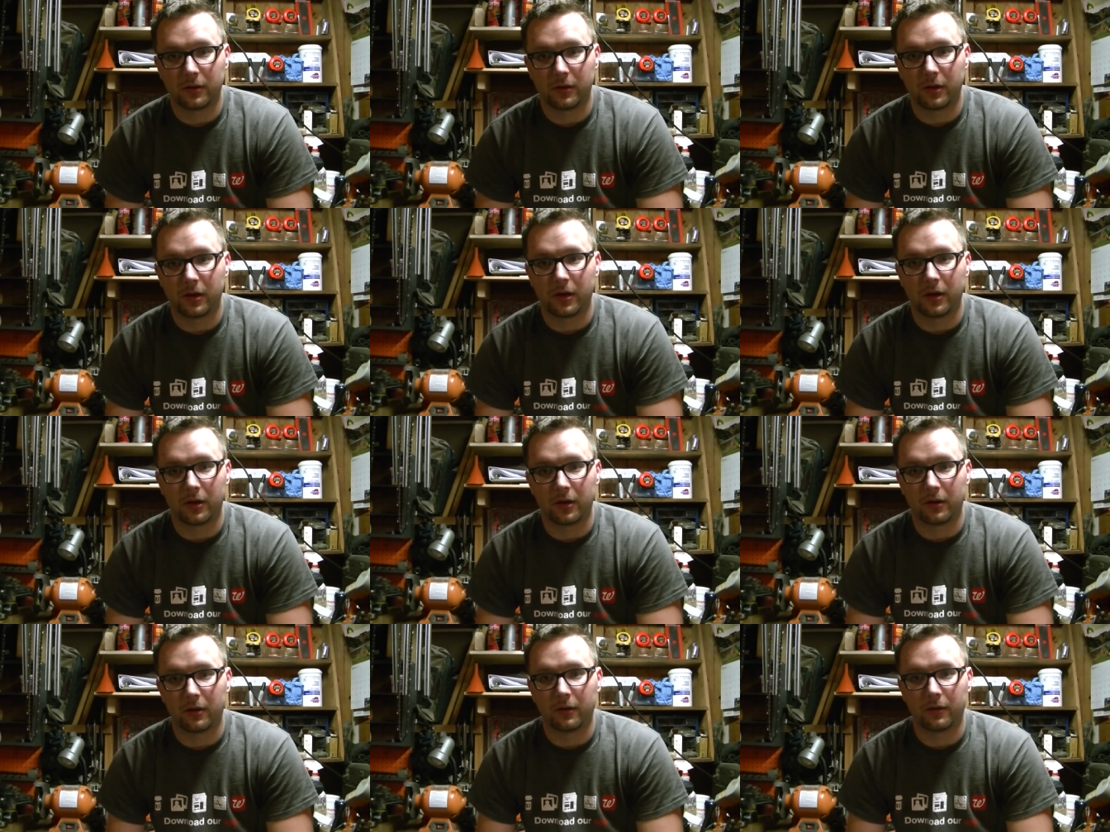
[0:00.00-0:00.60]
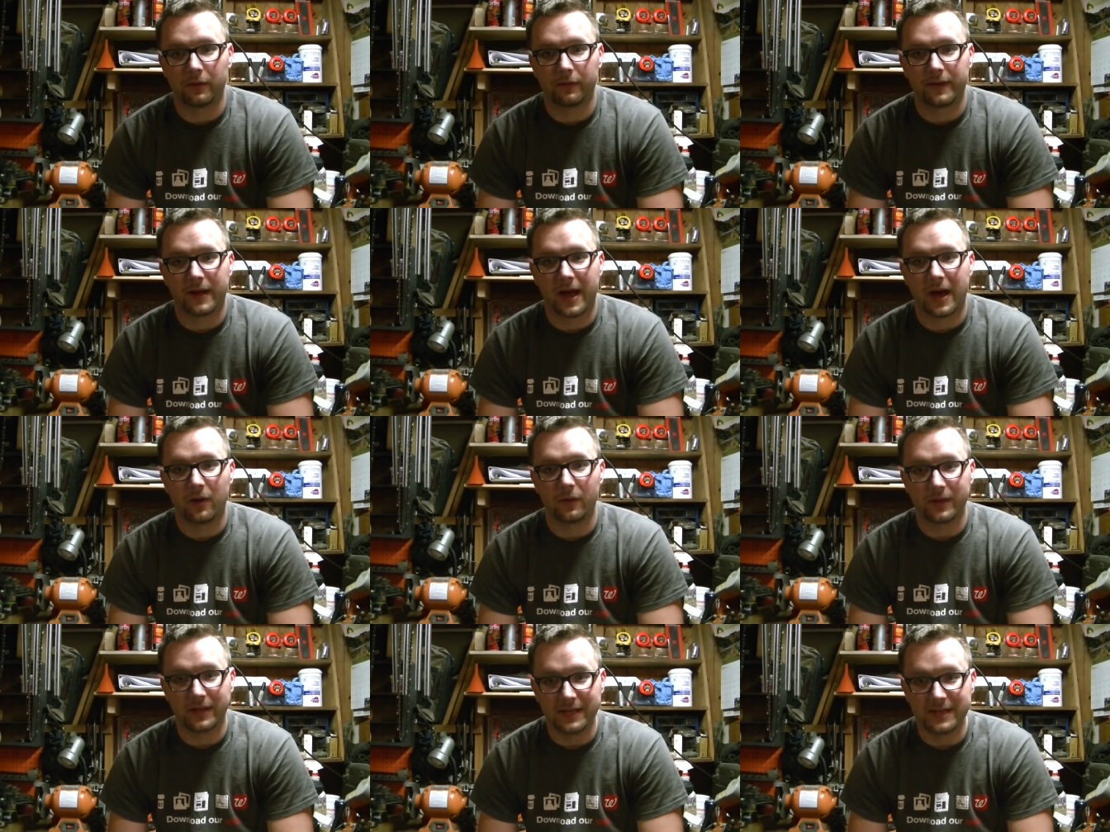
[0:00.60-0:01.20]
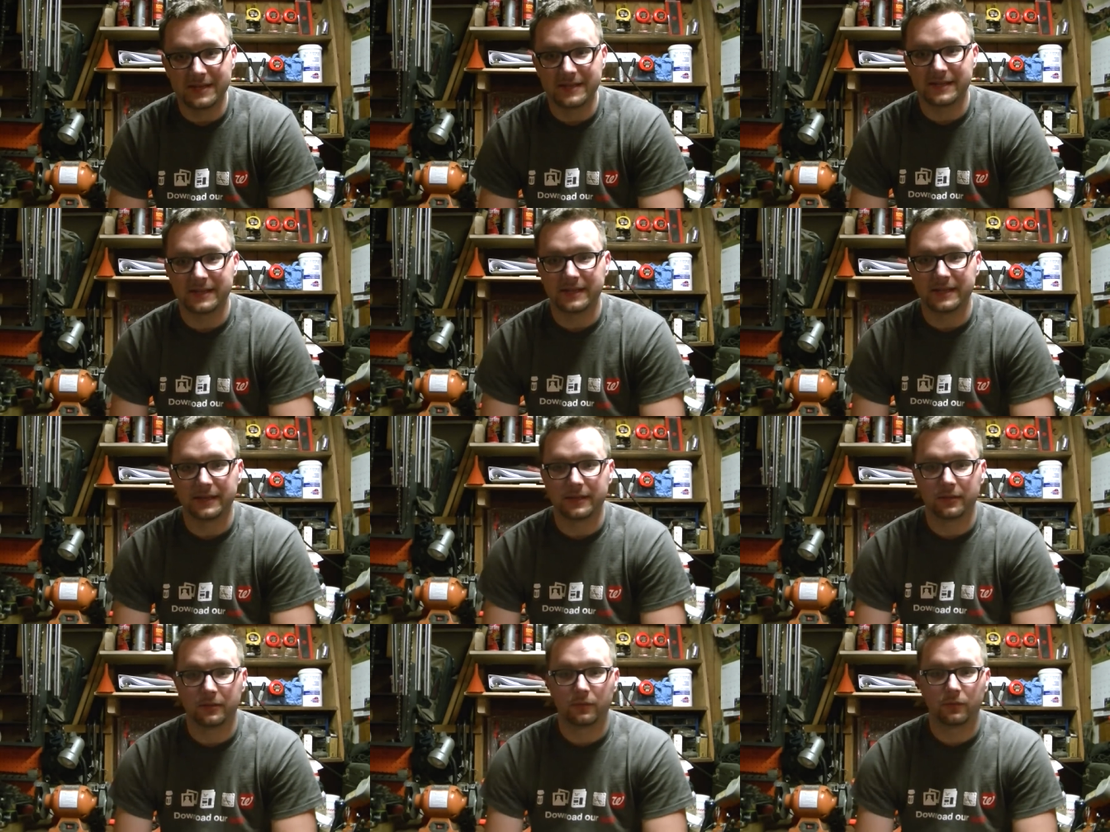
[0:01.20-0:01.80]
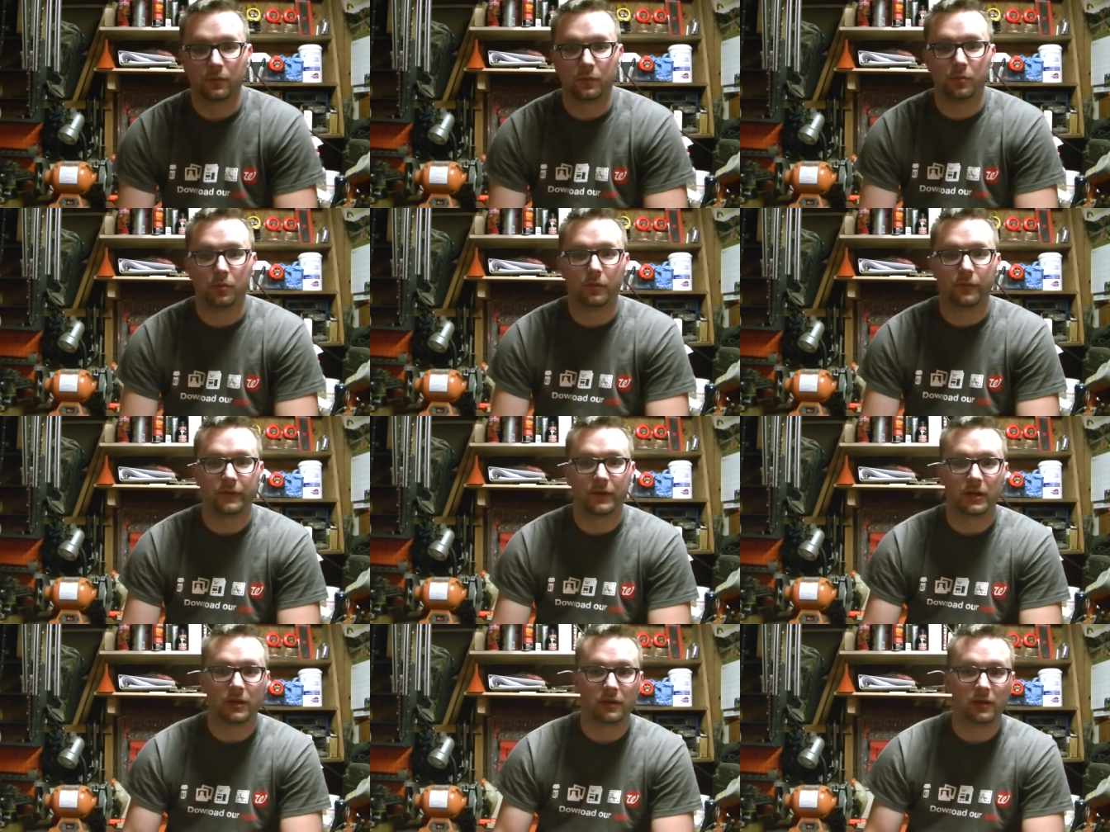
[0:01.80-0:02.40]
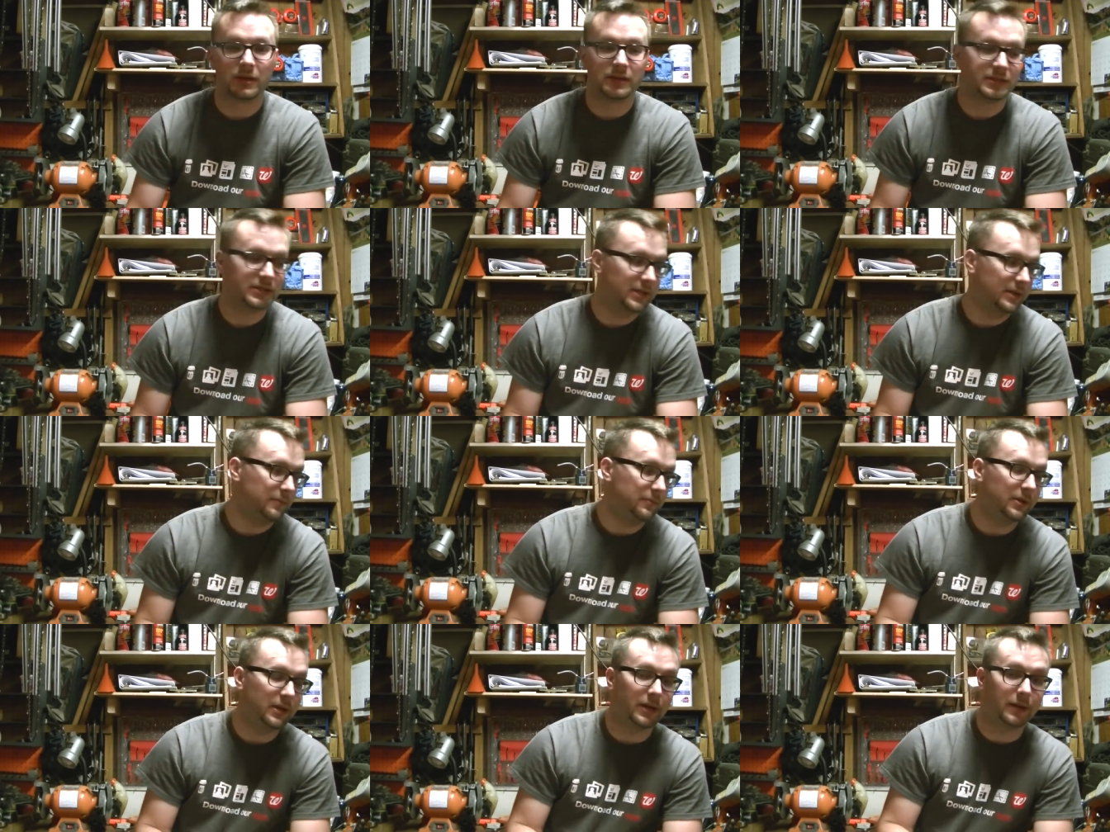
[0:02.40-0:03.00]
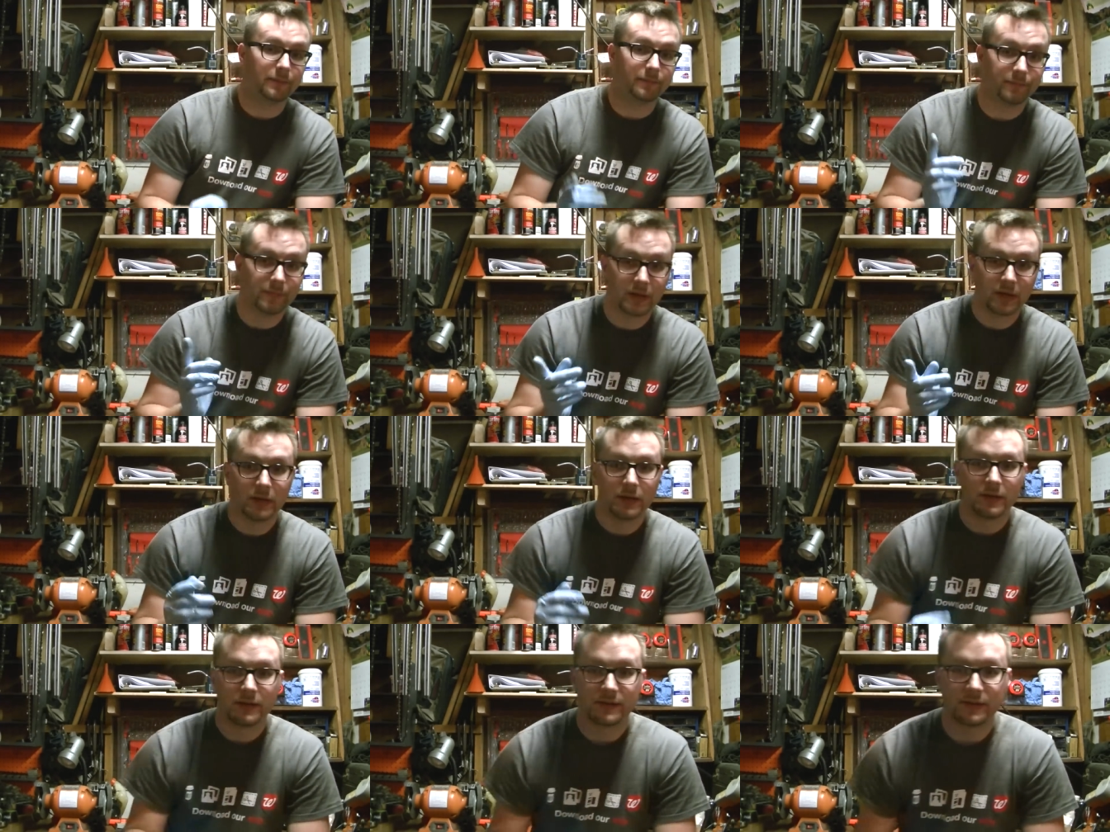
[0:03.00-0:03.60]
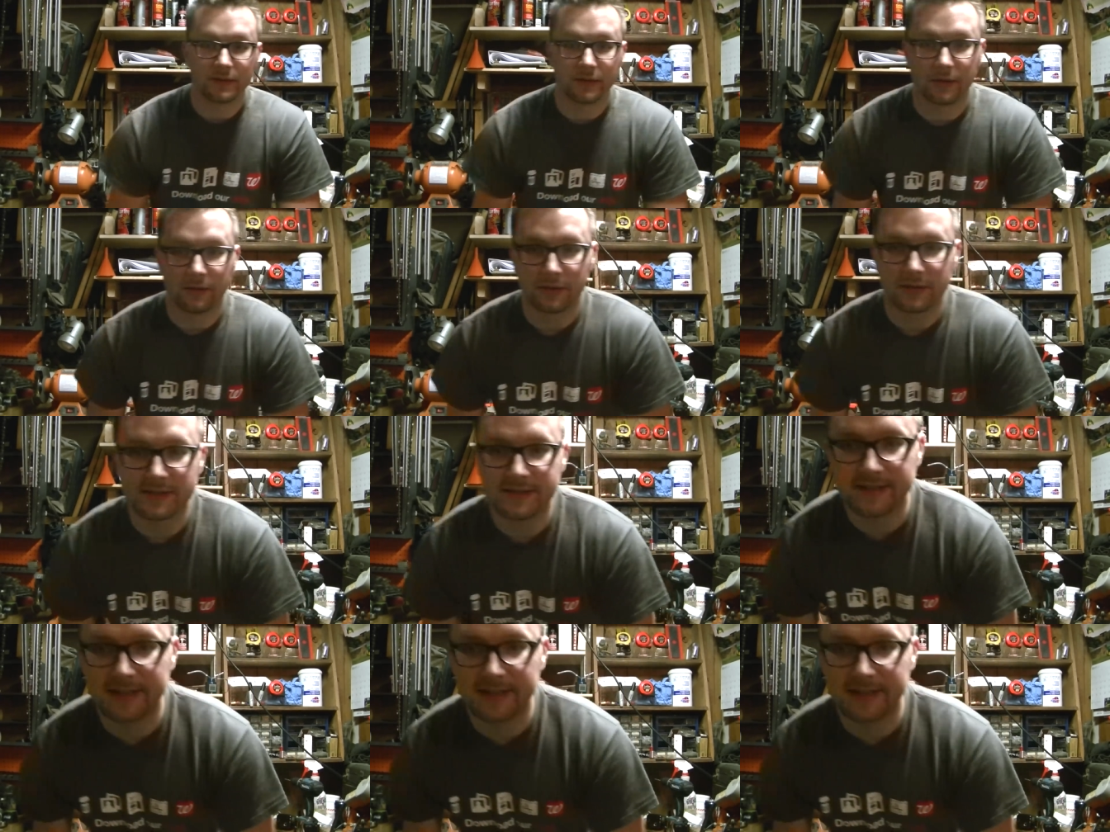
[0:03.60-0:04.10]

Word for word: of how easy removing a clutch can be. So here, let's